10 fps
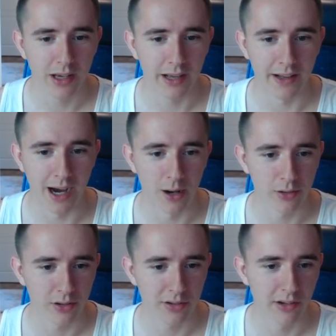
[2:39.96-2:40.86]
and the
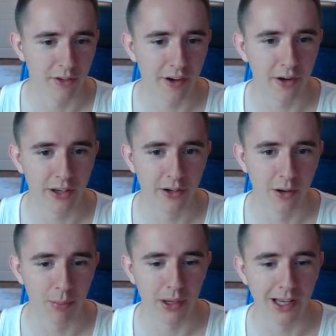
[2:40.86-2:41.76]
houses look very
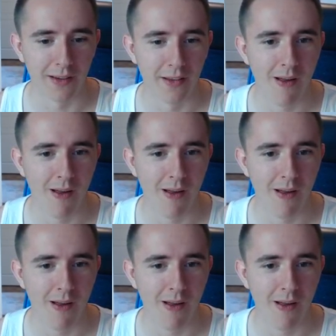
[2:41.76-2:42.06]
European.